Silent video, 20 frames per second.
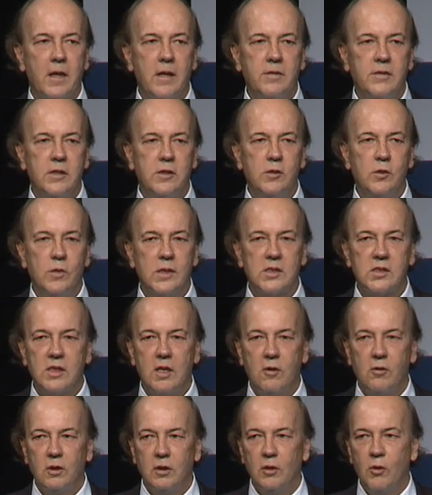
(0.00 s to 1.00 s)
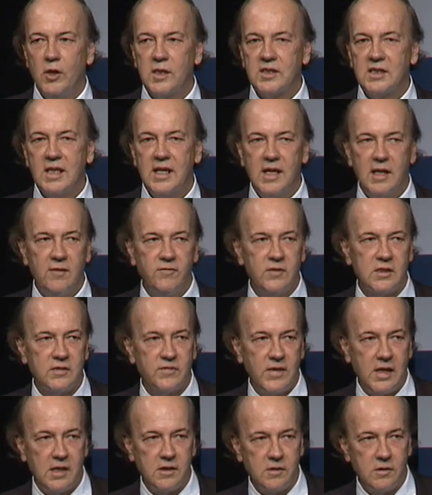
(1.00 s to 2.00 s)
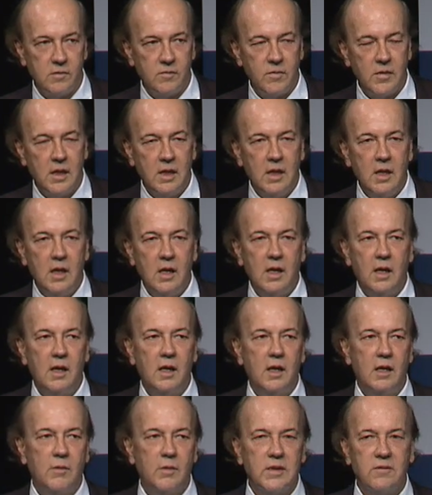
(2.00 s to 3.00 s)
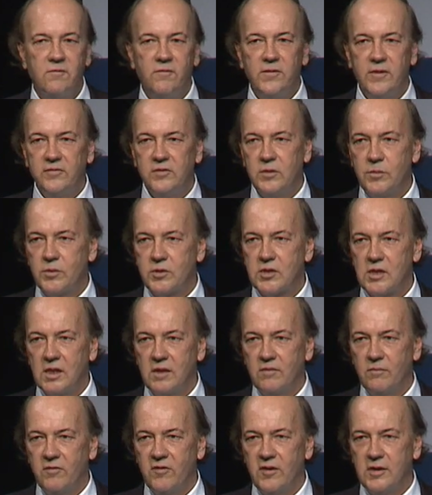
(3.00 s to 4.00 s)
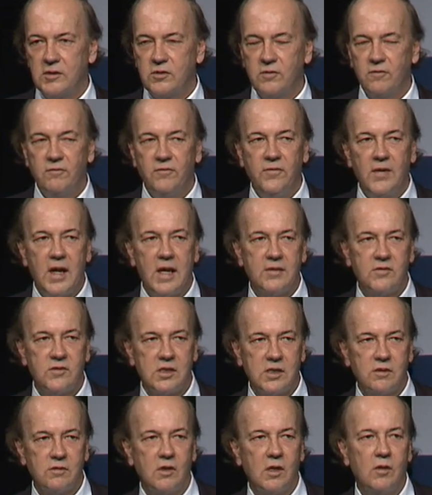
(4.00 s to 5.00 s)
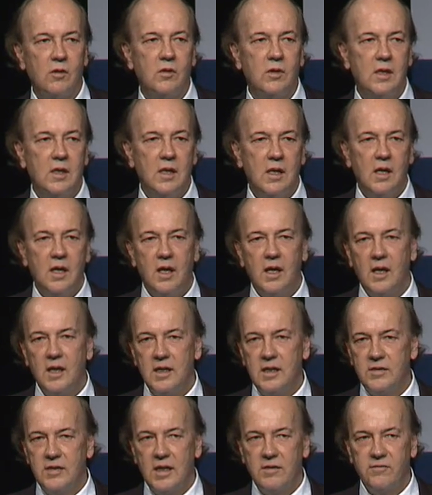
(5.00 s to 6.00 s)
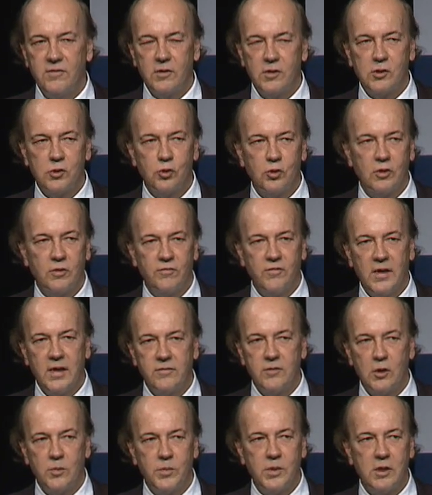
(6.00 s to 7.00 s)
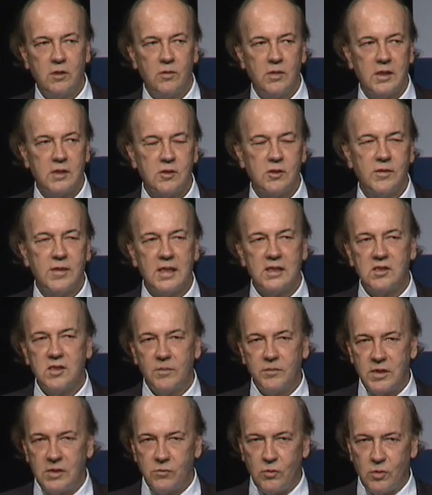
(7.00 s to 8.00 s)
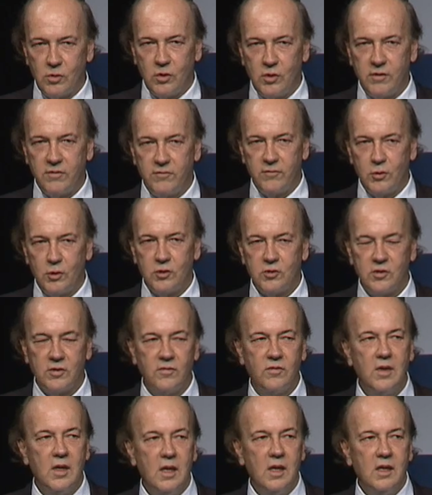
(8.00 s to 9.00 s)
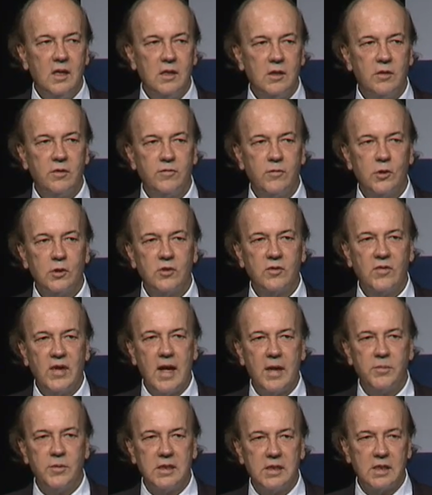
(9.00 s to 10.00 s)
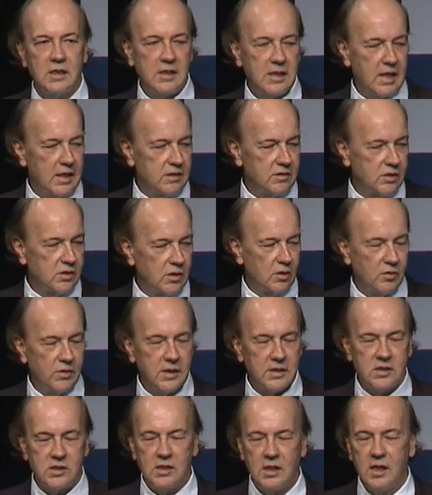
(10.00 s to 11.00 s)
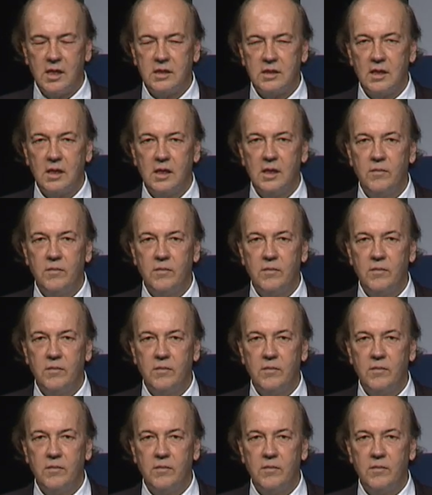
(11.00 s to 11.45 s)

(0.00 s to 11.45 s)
The U.S. dollar lost half its value. We had 50% inflation, 50, in that very short 5-year period. So that's something we're on the verge of happening again. So let's not